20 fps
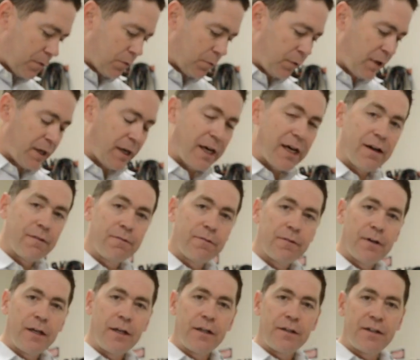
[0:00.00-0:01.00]
We
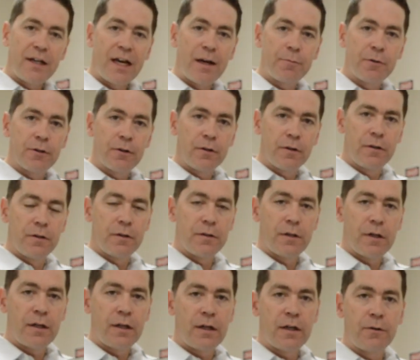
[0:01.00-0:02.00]
have an adapter
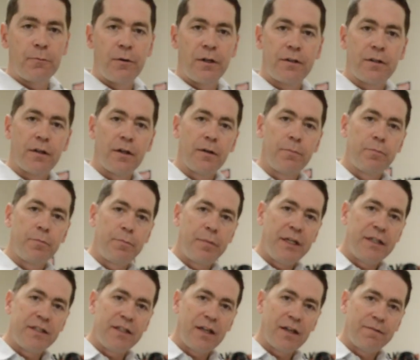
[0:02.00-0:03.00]
with a
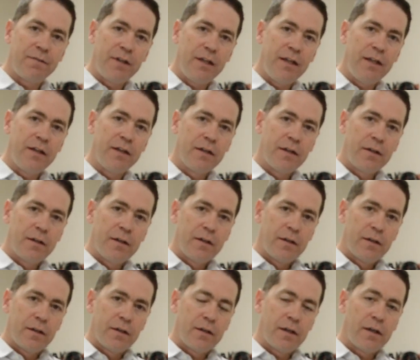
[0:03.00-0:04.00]

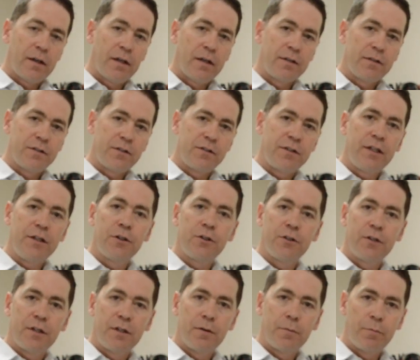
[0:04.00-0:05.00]
PTFE
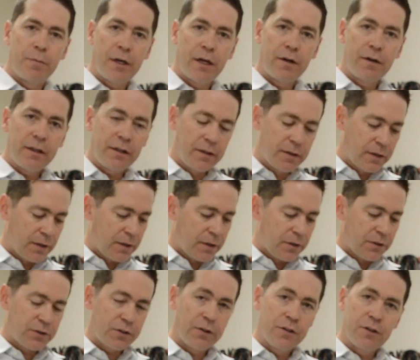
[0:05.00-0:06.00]
sealed bearing.
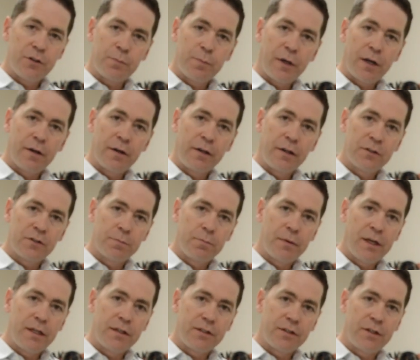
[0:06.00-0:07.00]
So this bearing is
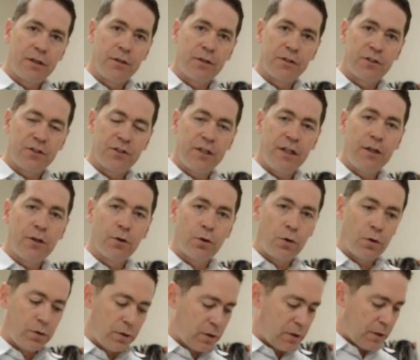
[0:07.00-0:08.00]
meant to
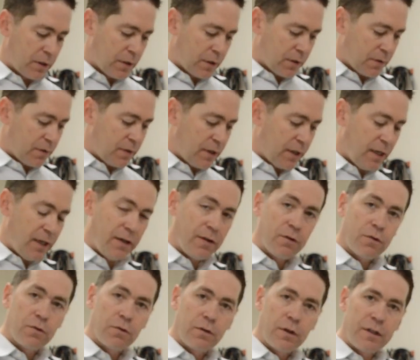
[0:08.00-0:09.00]
seal the
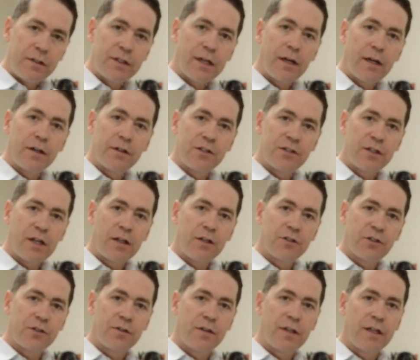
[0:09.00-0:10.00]
entire cell
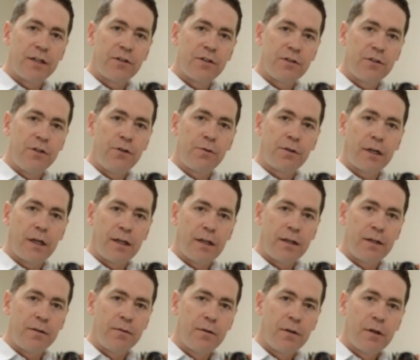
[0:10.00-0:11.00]
so that you
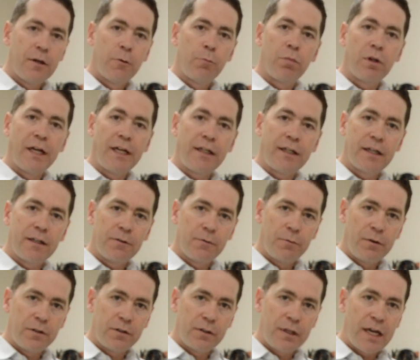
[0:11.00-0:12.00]
can blanket
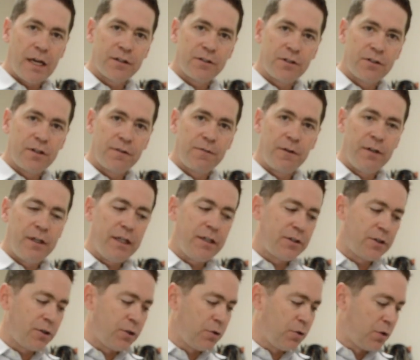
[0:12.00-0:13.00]
with gases if you need
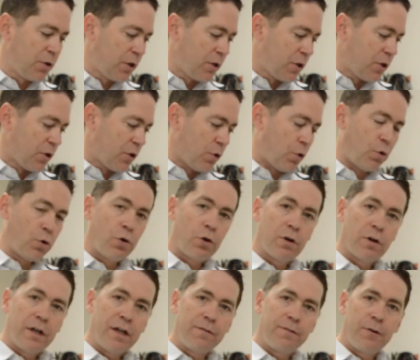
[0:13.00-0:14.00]
to,
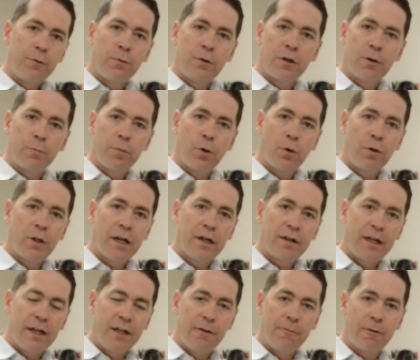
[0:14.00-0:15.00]
or if you want to pull
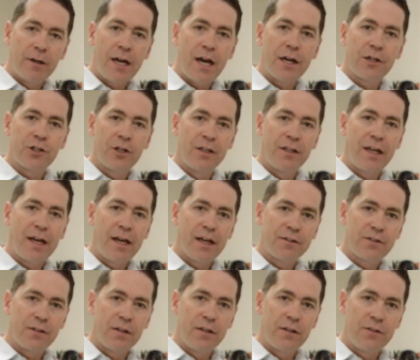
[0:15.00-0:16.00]
out any reaction
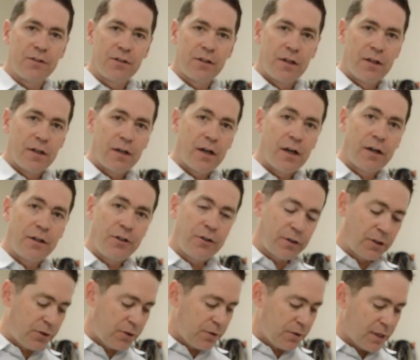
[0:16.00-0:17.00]
gases, you
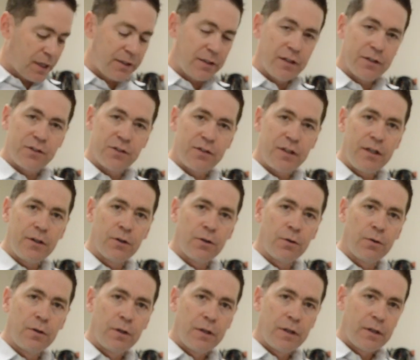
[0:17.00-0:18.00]
can do that. This
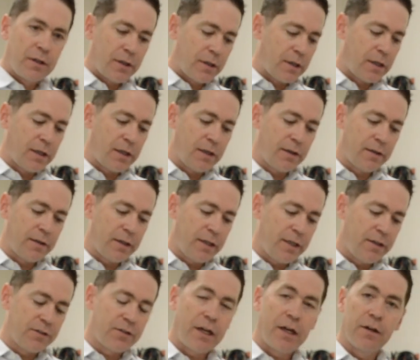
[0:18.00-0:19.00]
seal
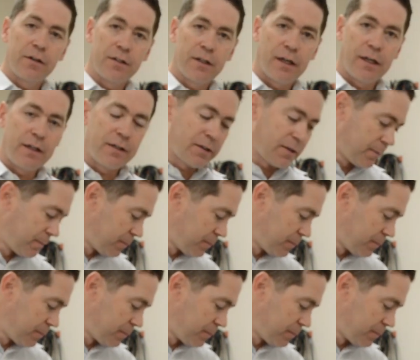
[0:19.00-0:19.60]
is airtight.